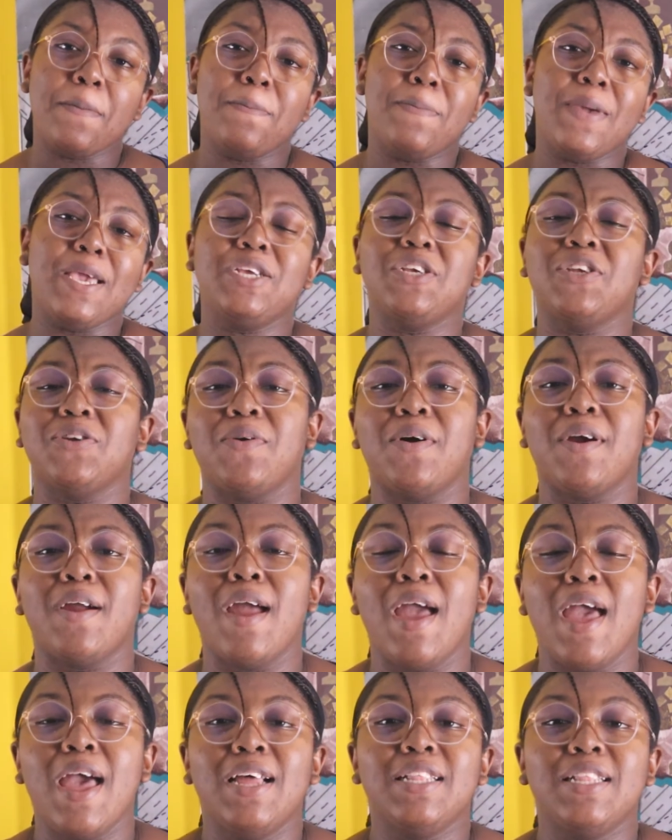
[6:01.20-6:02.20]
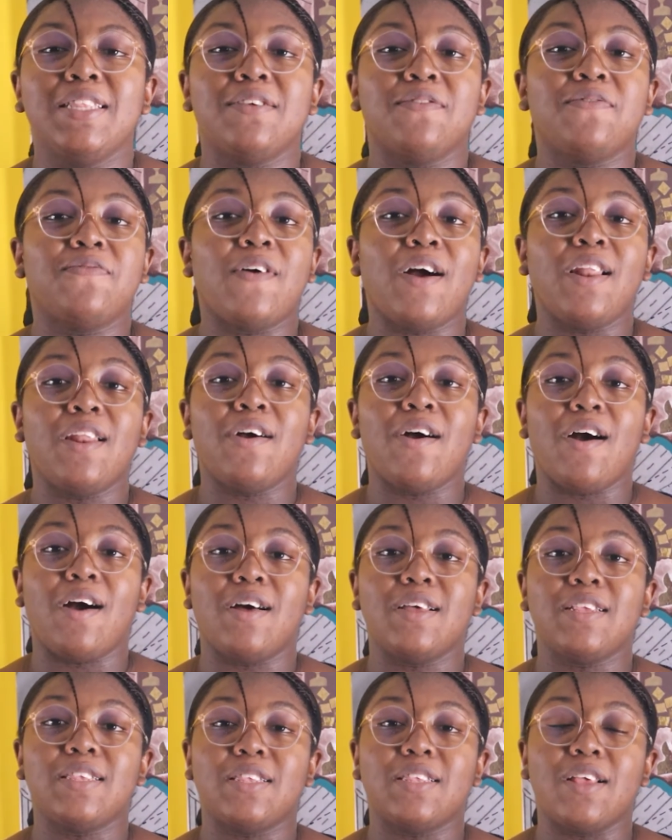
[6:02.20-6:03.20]
Be sure to follow
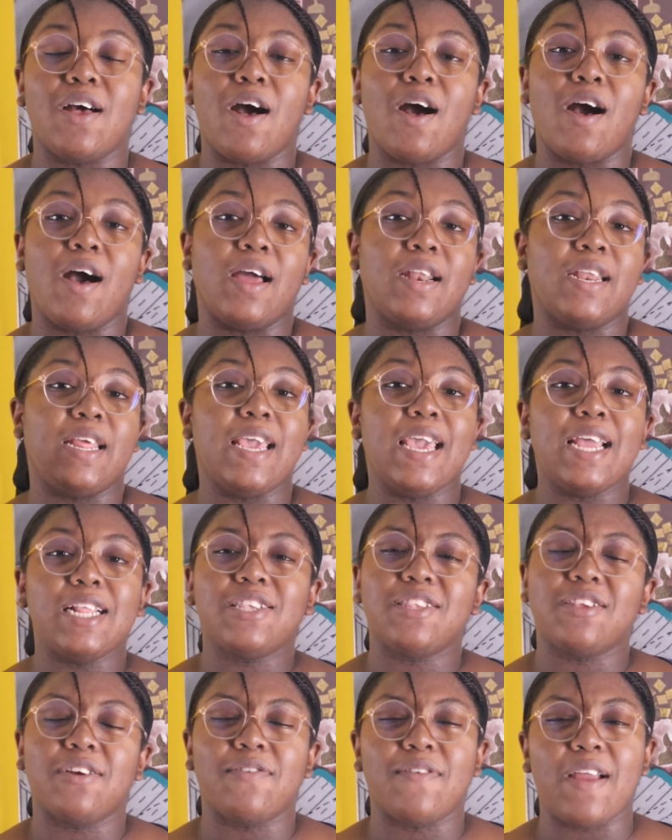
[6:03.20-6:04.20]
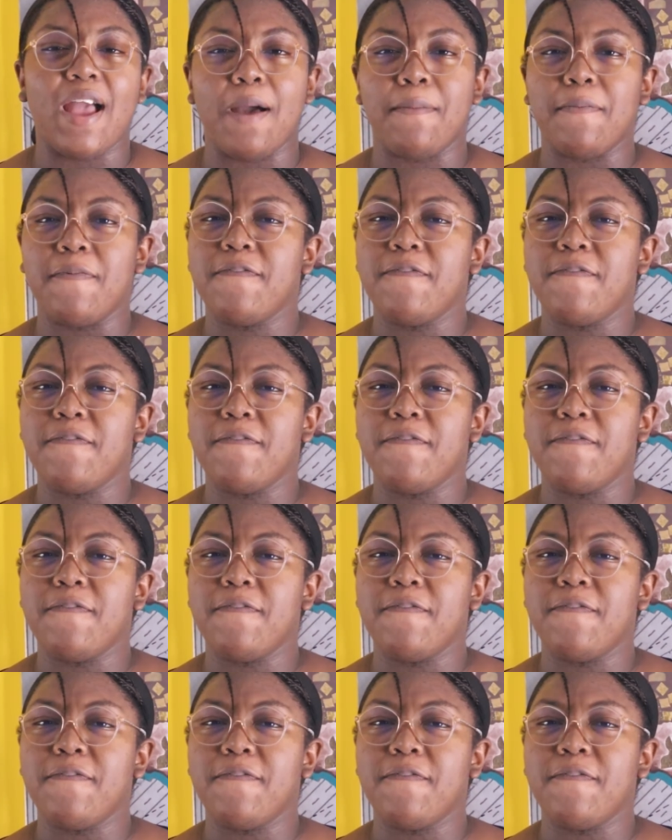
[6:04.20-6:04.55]
us on Instagram,